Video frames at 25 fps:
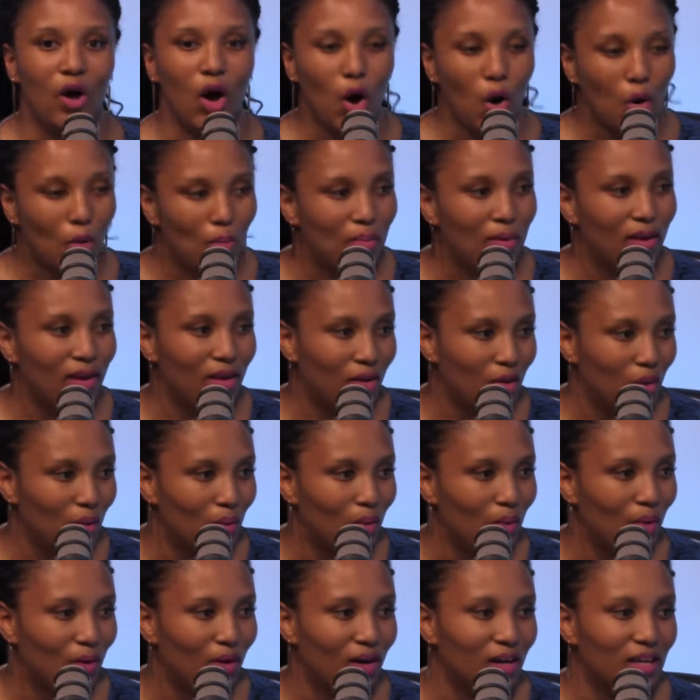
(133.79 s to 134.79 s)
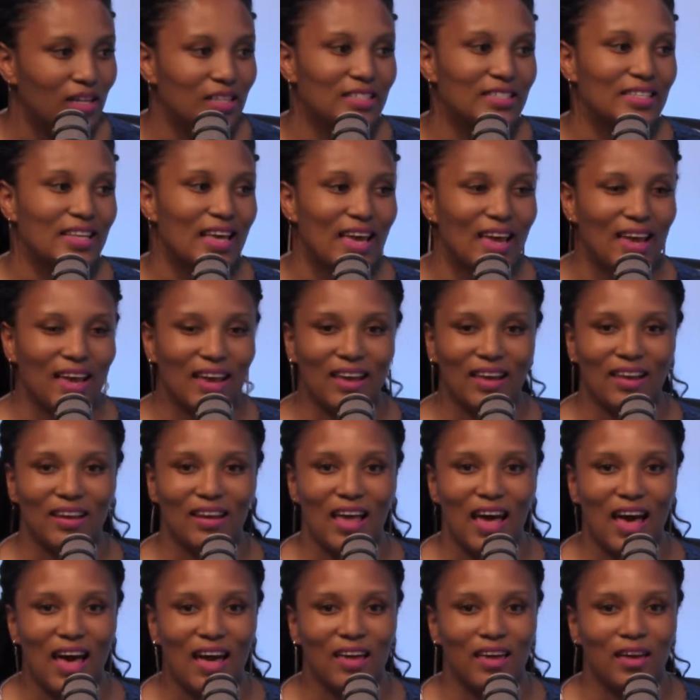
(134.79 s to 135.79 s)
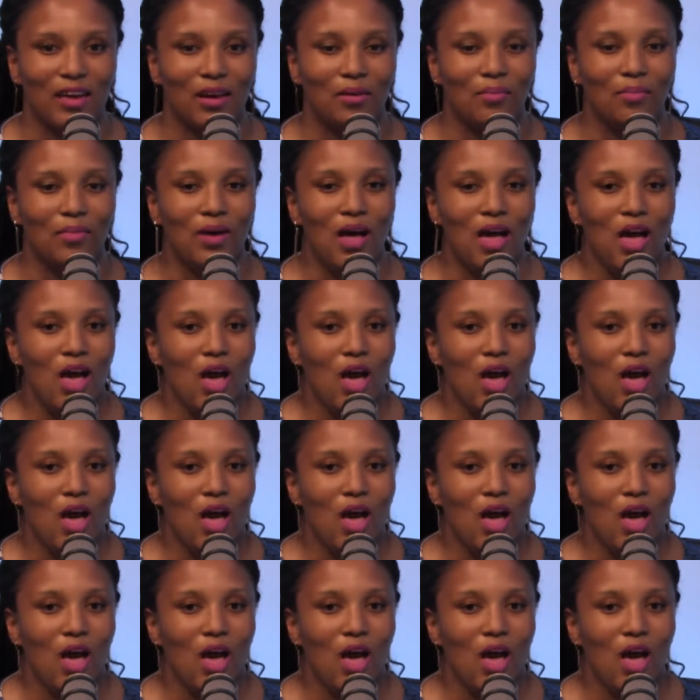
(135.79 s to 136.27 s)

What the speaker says: open doors, and I am